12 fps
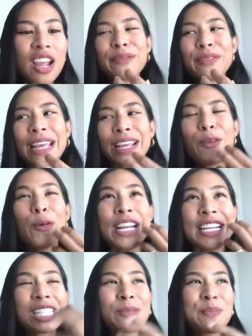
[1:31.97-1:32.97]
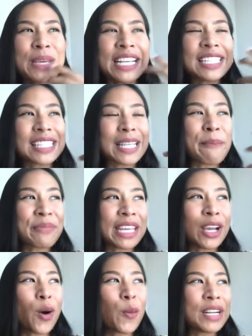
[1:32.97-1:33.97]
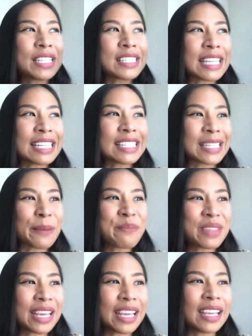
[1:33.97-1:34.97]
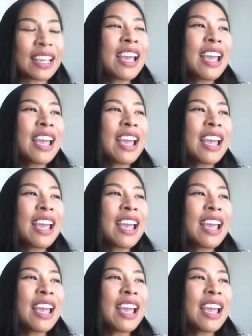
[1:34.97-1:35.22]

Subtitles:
Like when I speak something or when I say something,